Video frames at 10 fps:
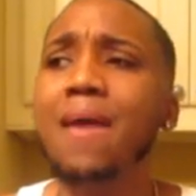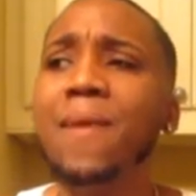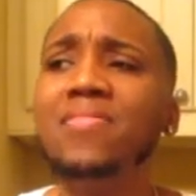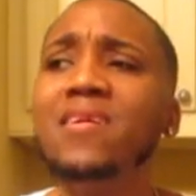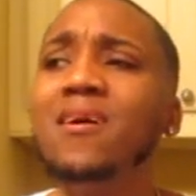
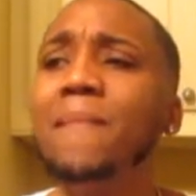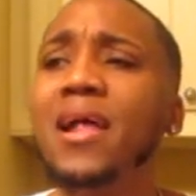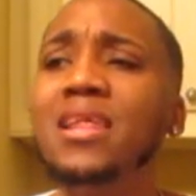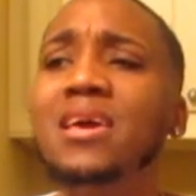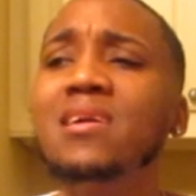And my thing
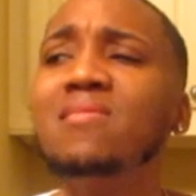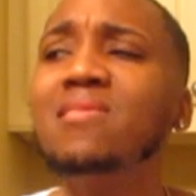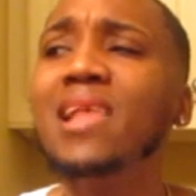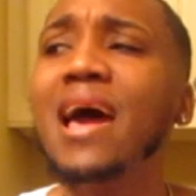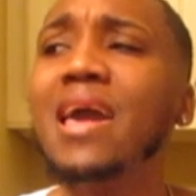about it
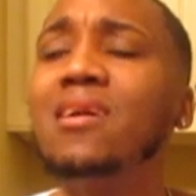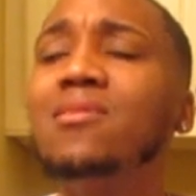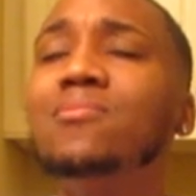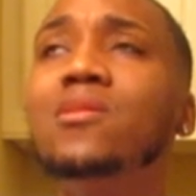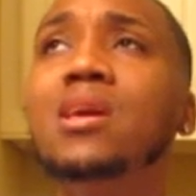is
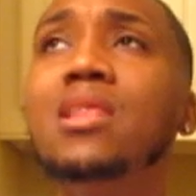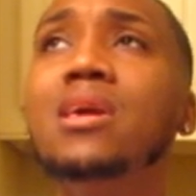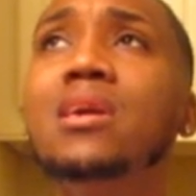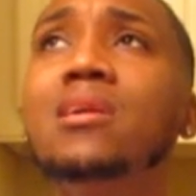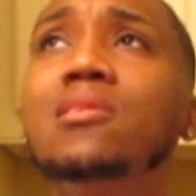like
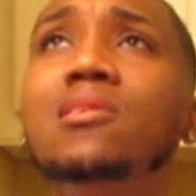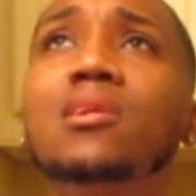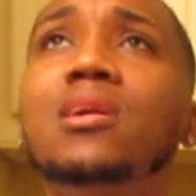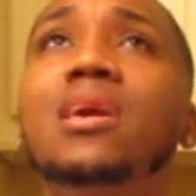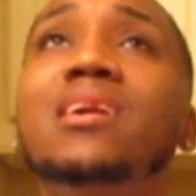Nene.
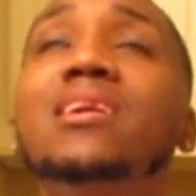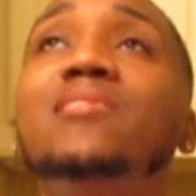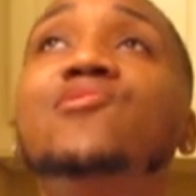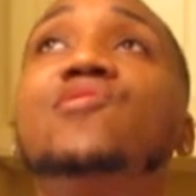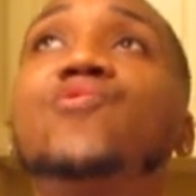It,
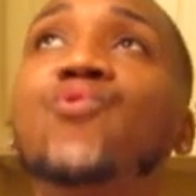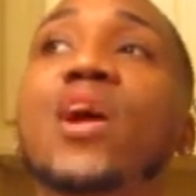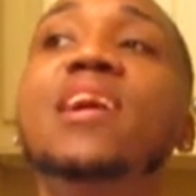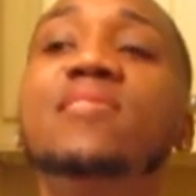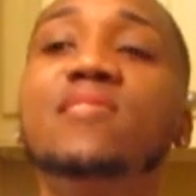it's just
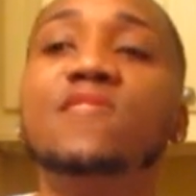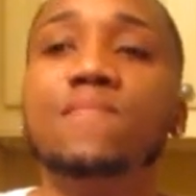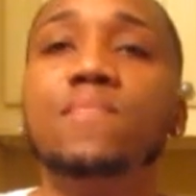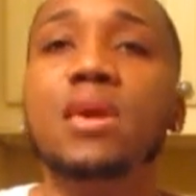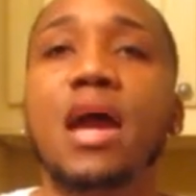crazy
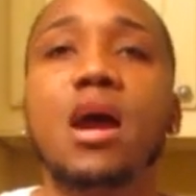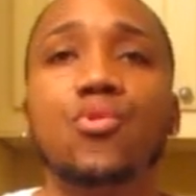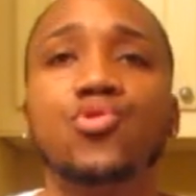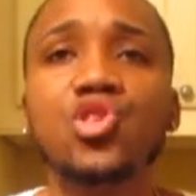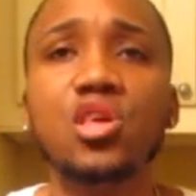to me
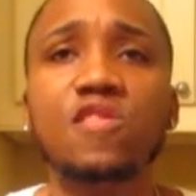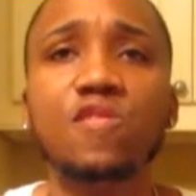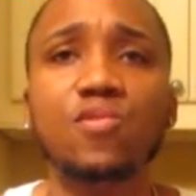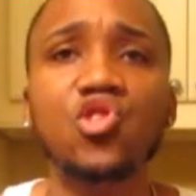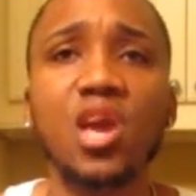how she
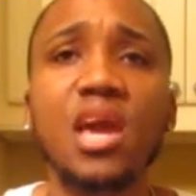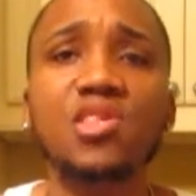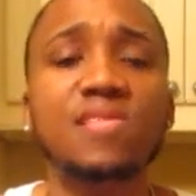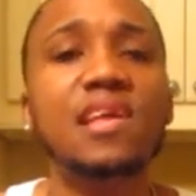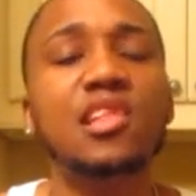
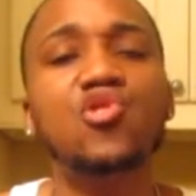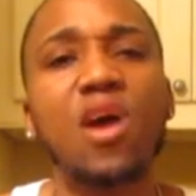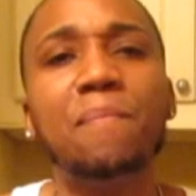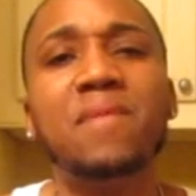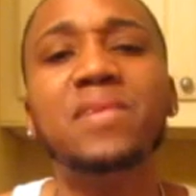changes at the
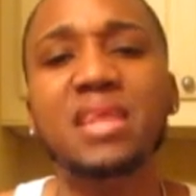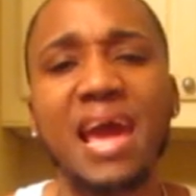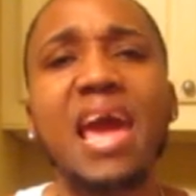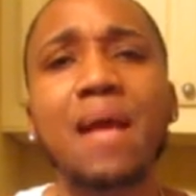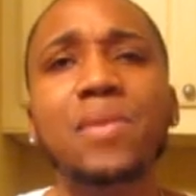drop of a
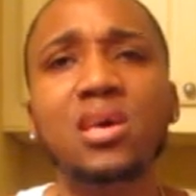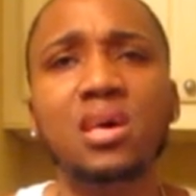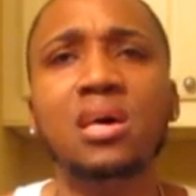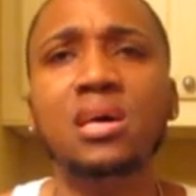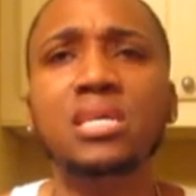dime
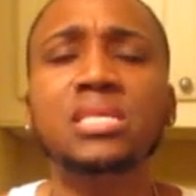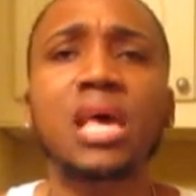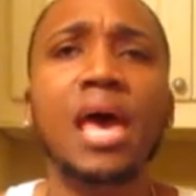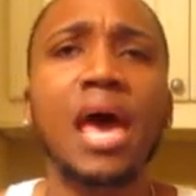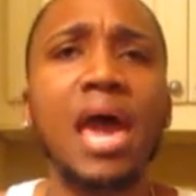
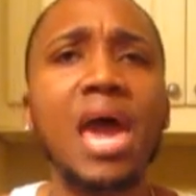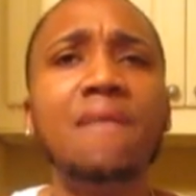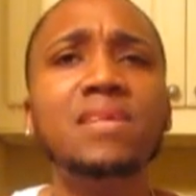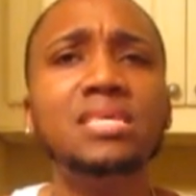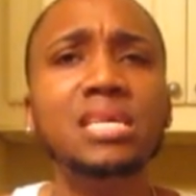because
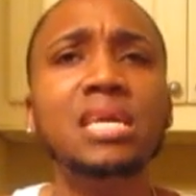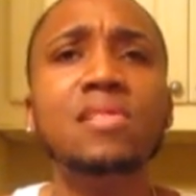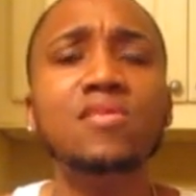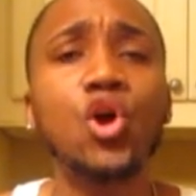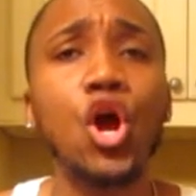half the
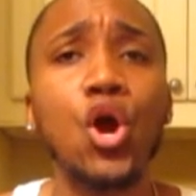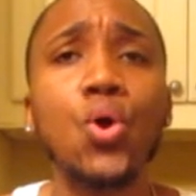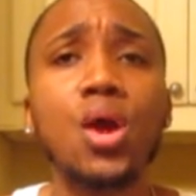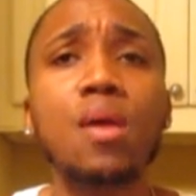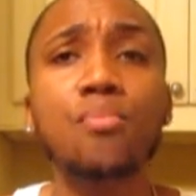season
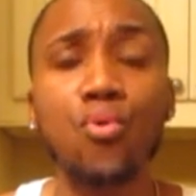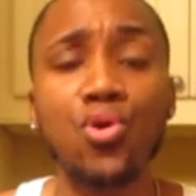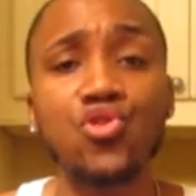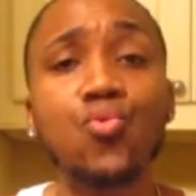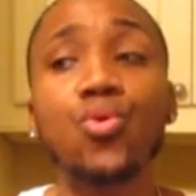her and
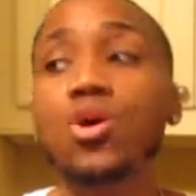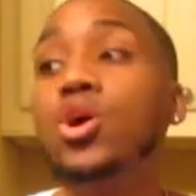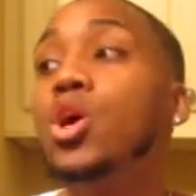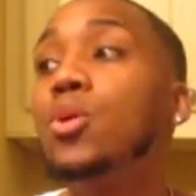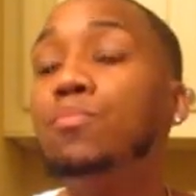Porsha
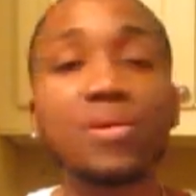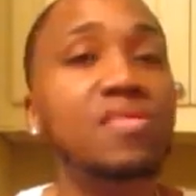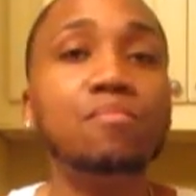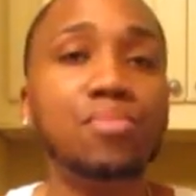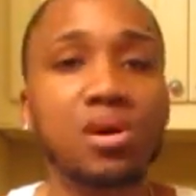were
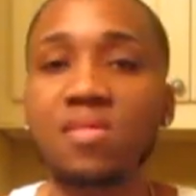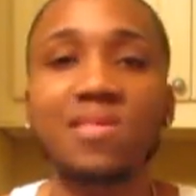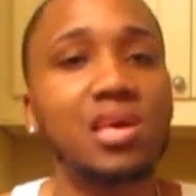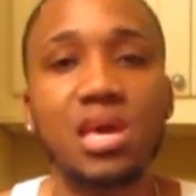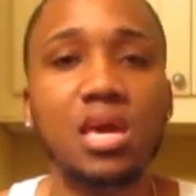bosom
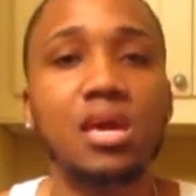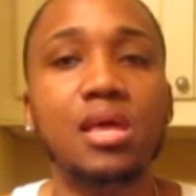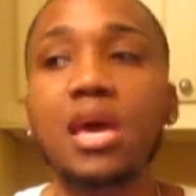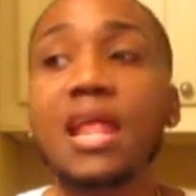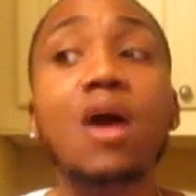buddies
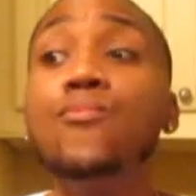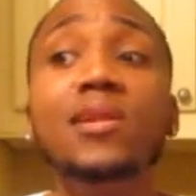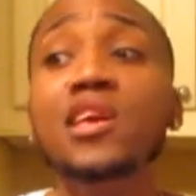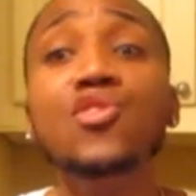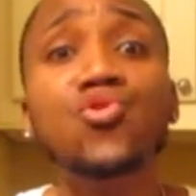again. And I
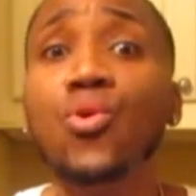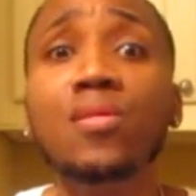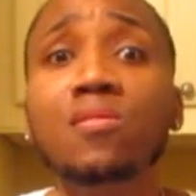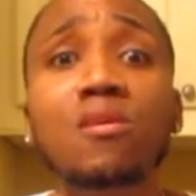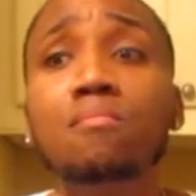really
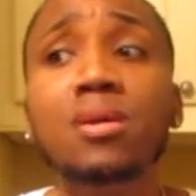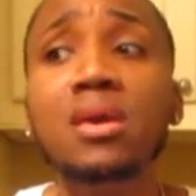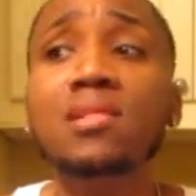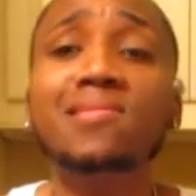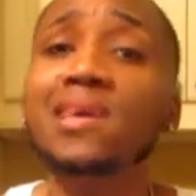enjoyed them
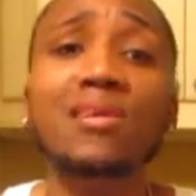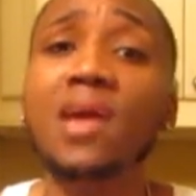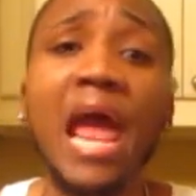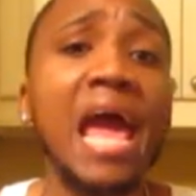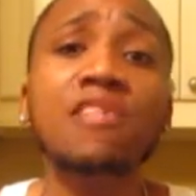being
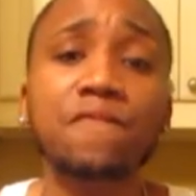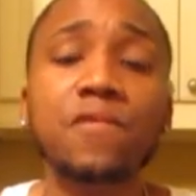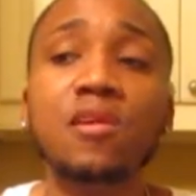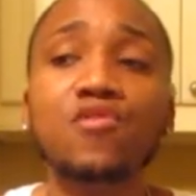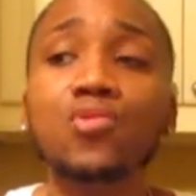together as
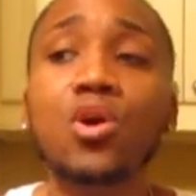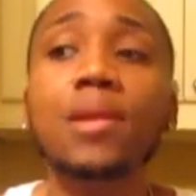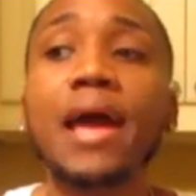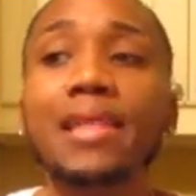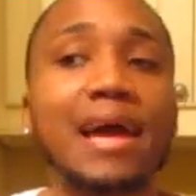friends. You know,
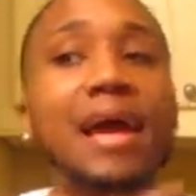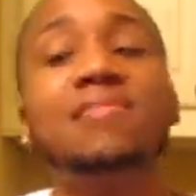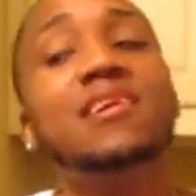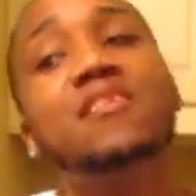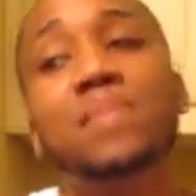like like
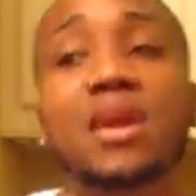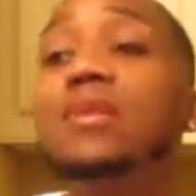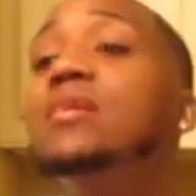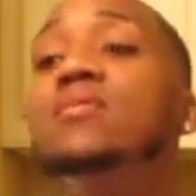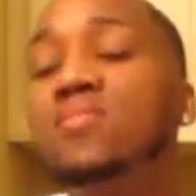I said at the
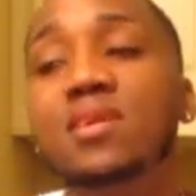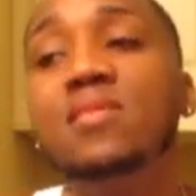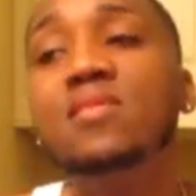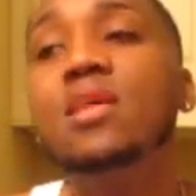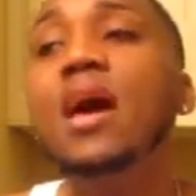beginning of the
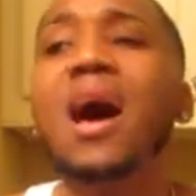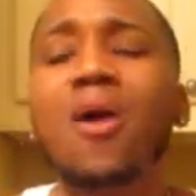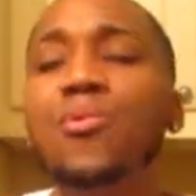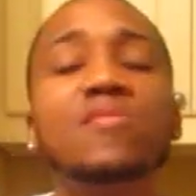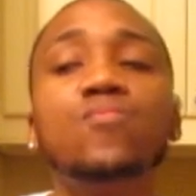season,
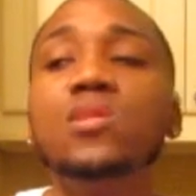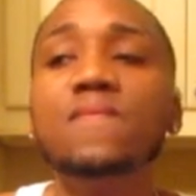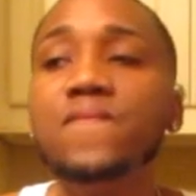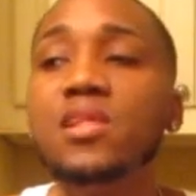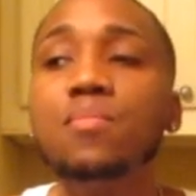I wasn't
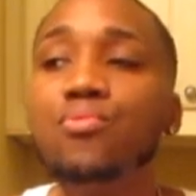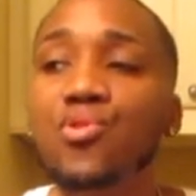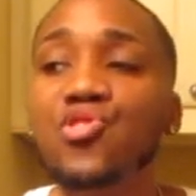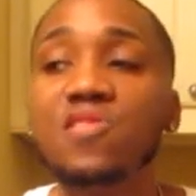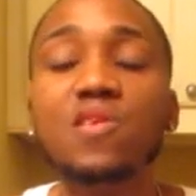really feeling
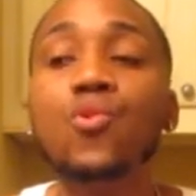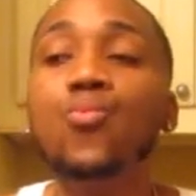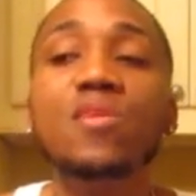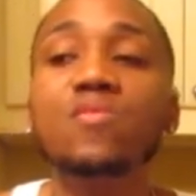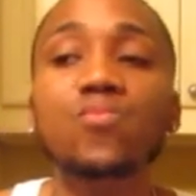Porsha,
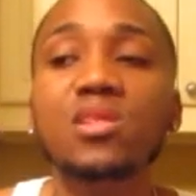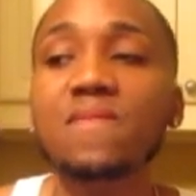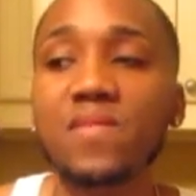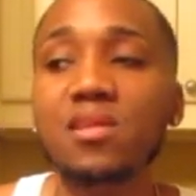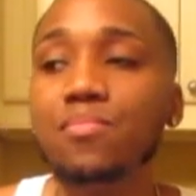still wasn't
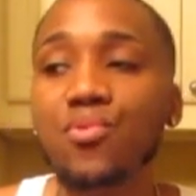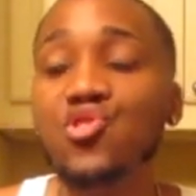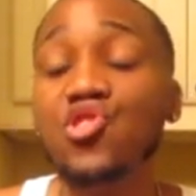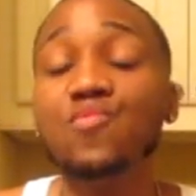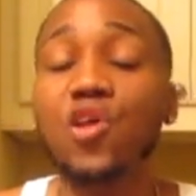really feeling
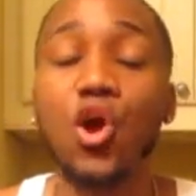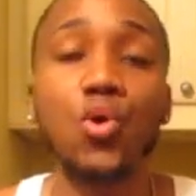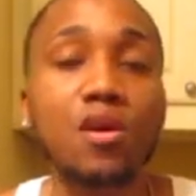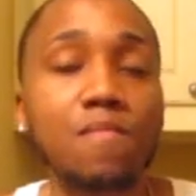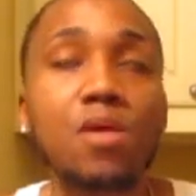Porsha. She was
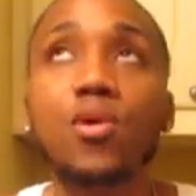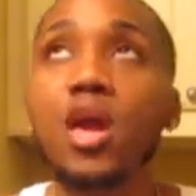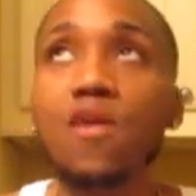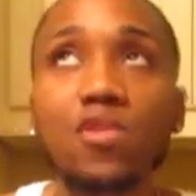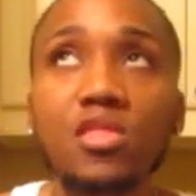irking me
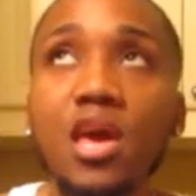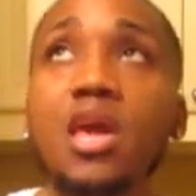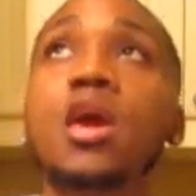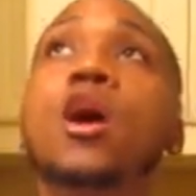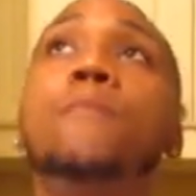with
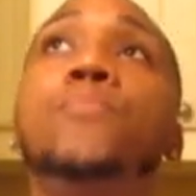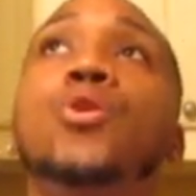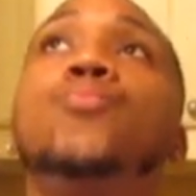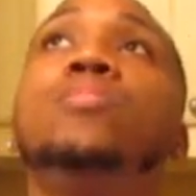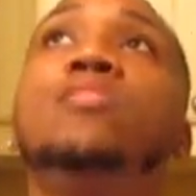everything.
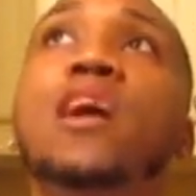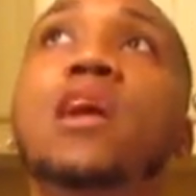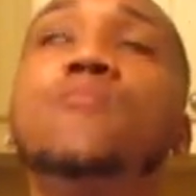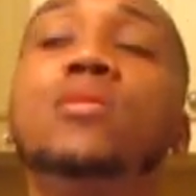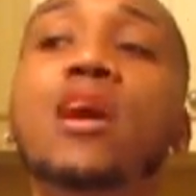But with
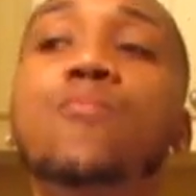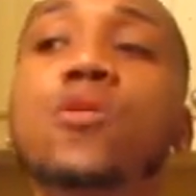they when they